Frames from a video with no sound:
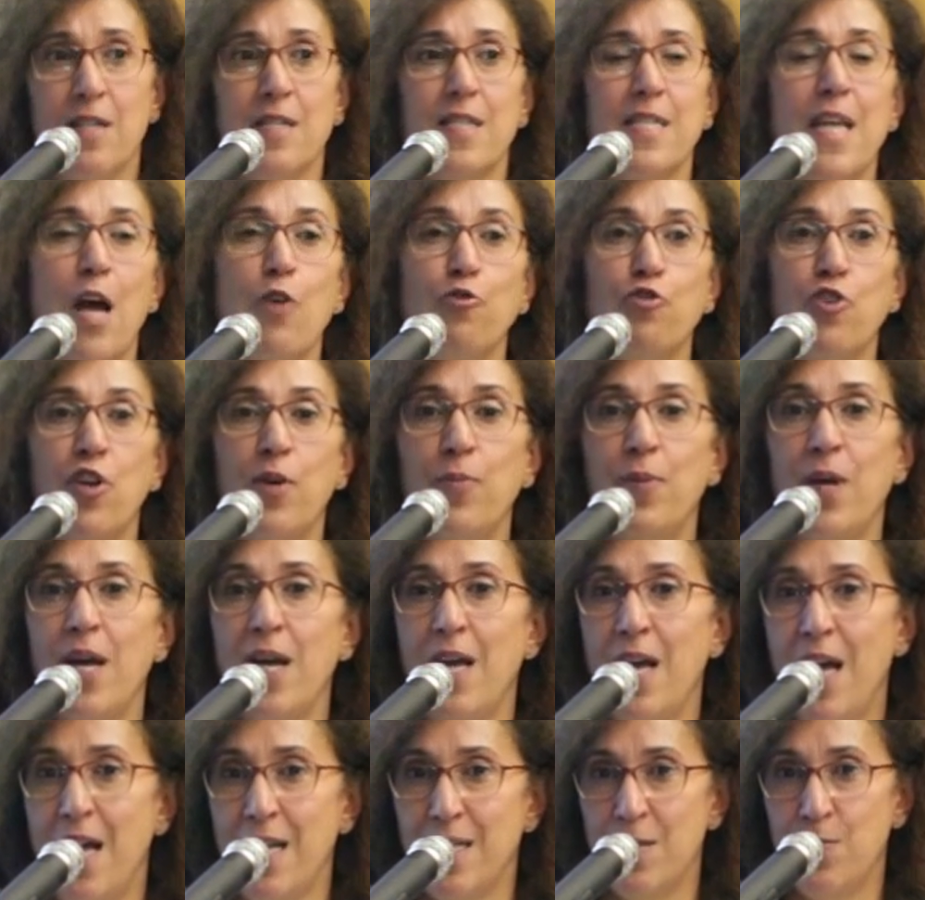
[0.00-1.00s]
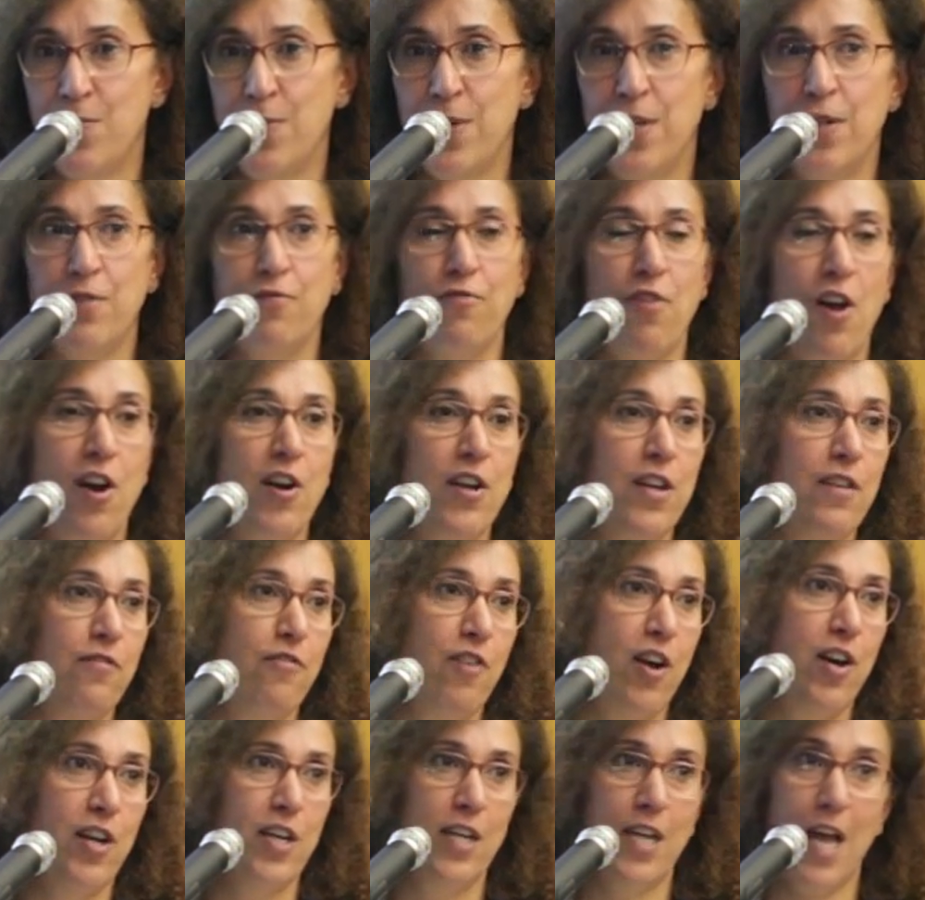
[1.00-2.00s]
Saudi Arabia has been very,
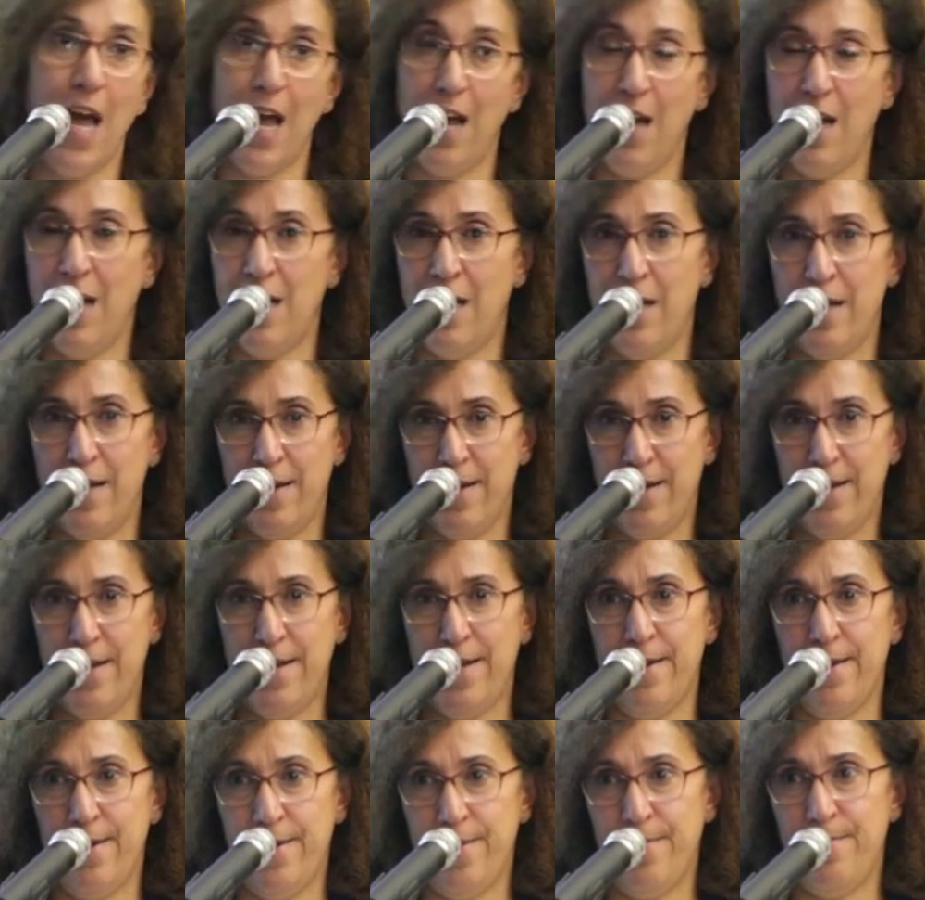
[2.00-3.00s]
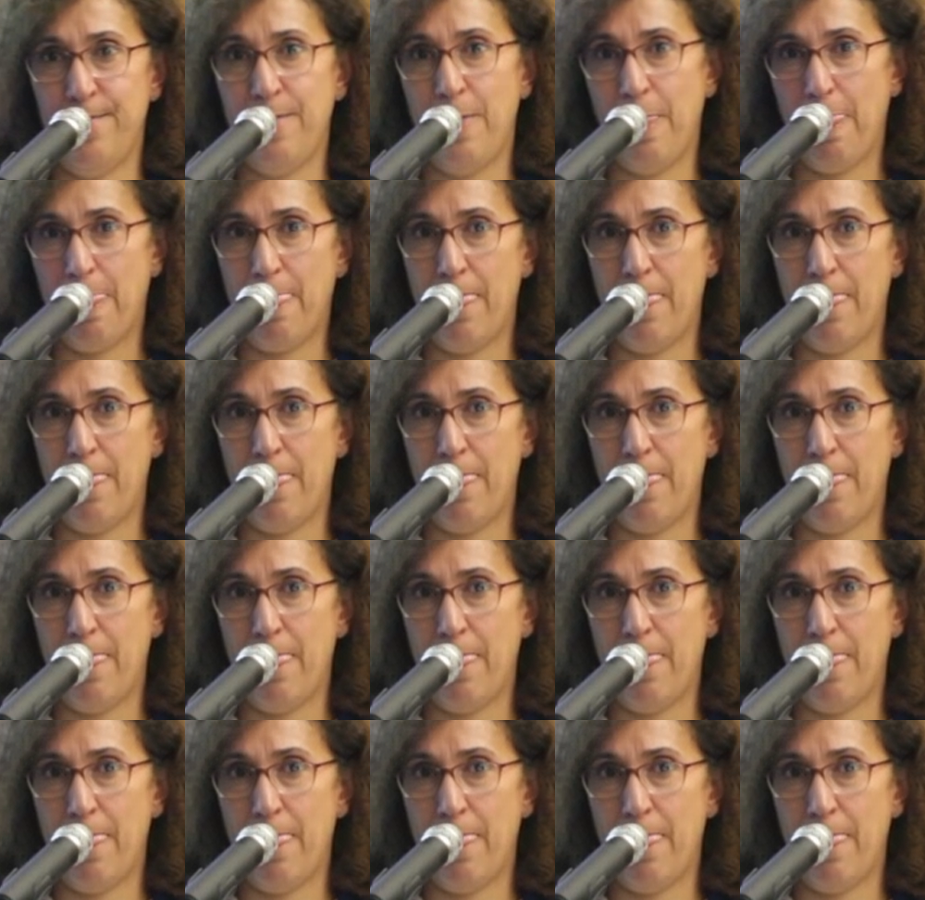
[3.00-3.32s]
very uh, um,